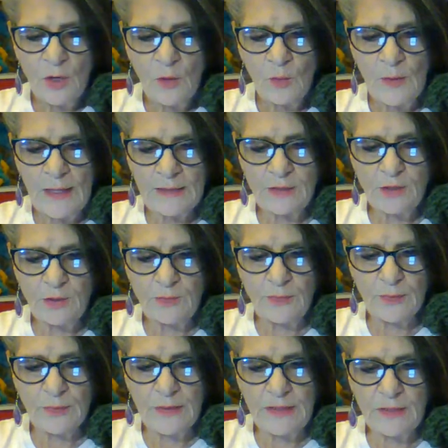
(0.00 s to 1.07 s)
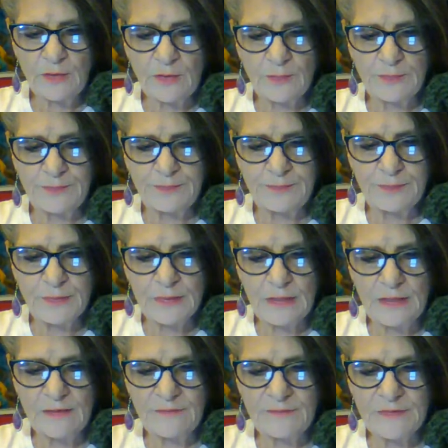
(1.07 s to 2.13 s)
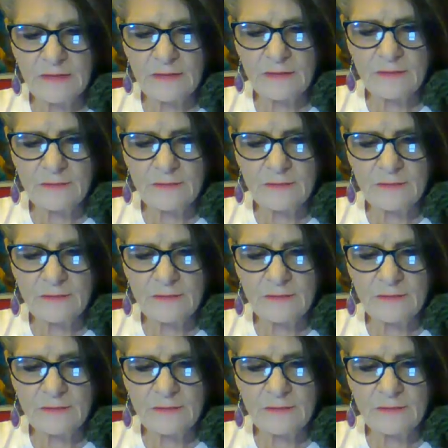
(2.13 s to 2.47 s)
"Why do you bring your prolificate